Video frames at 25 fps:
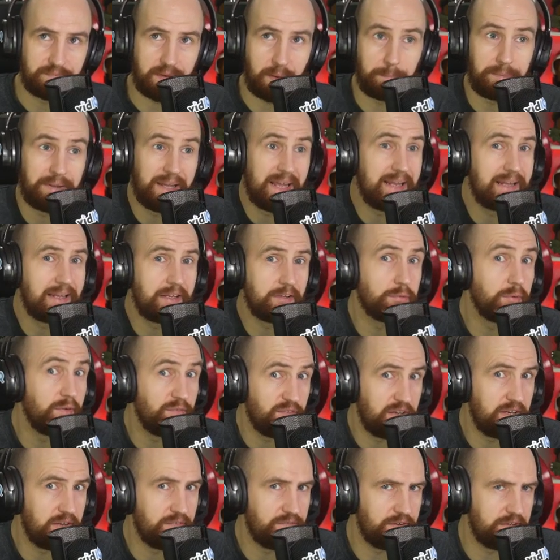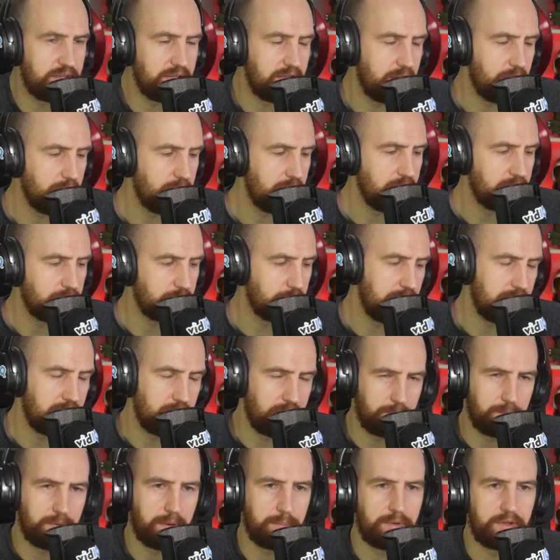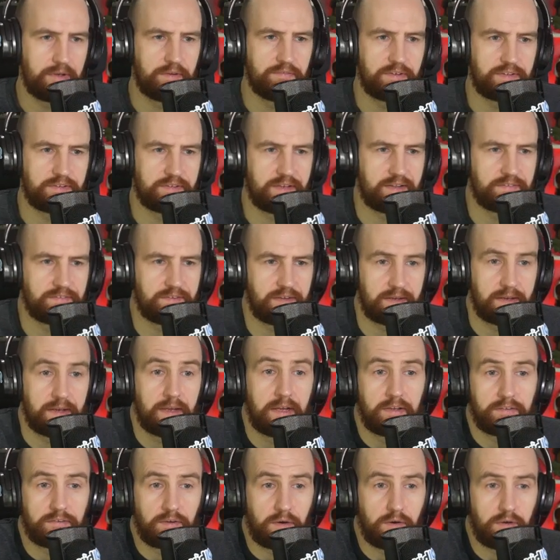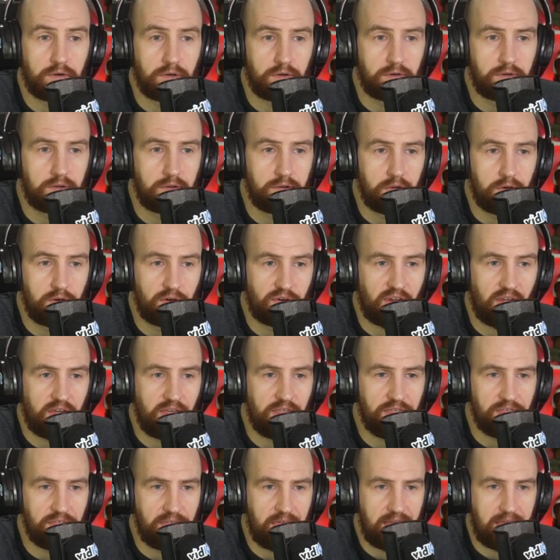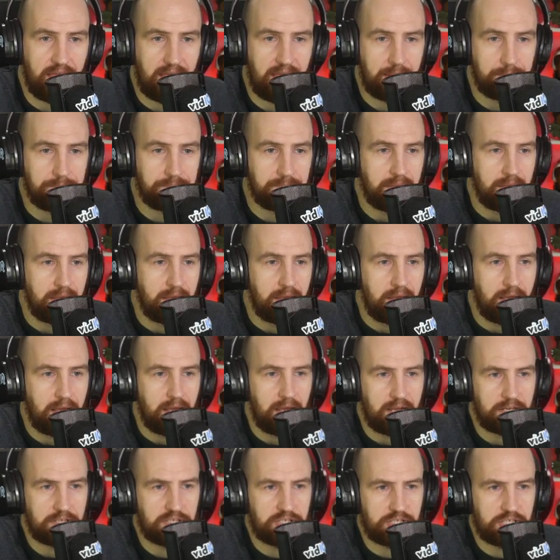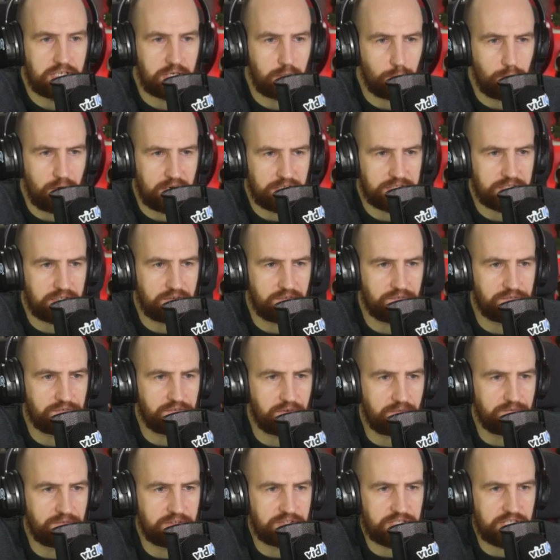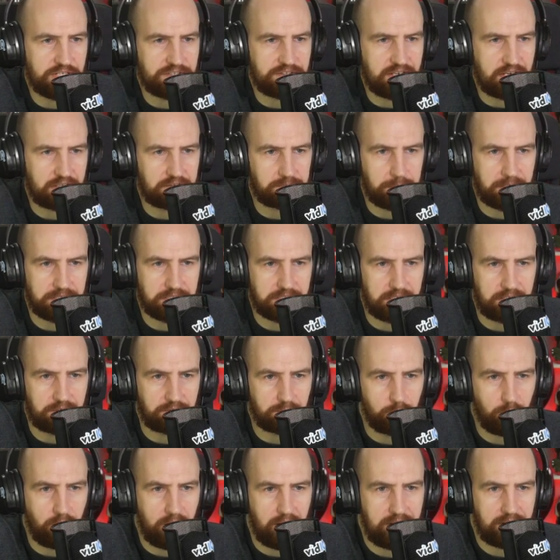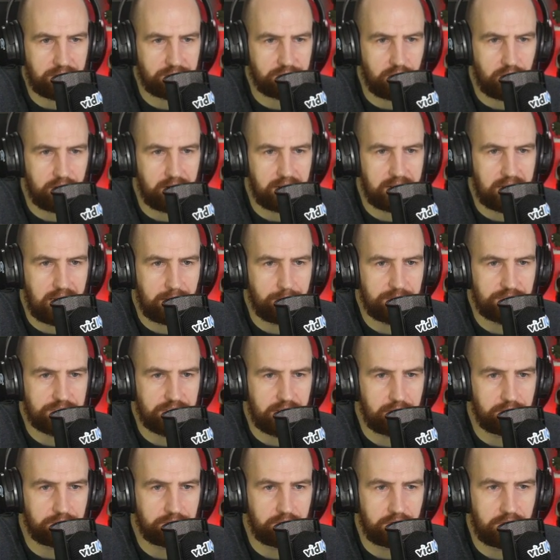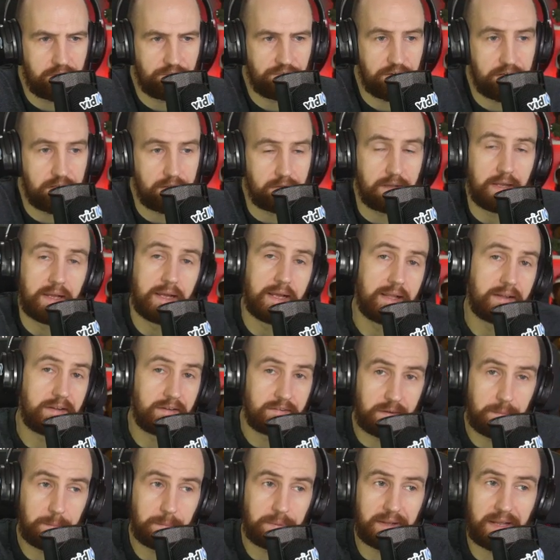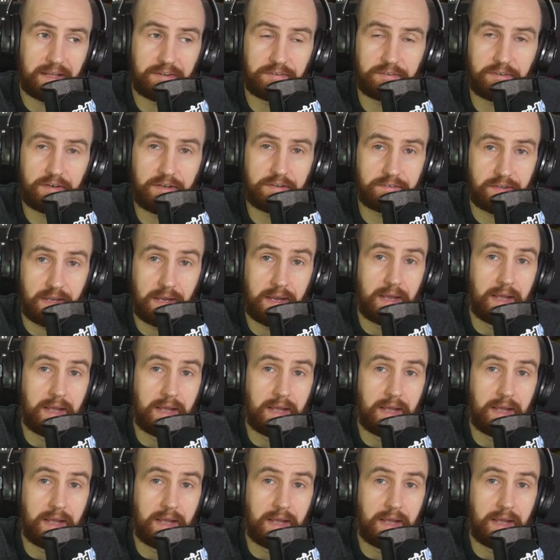playlist within a video as well. That might be another tactic. So good luck there. Uh, question from the G T A Specialist. Why is growing a gaming channel so difficult? The simple answer is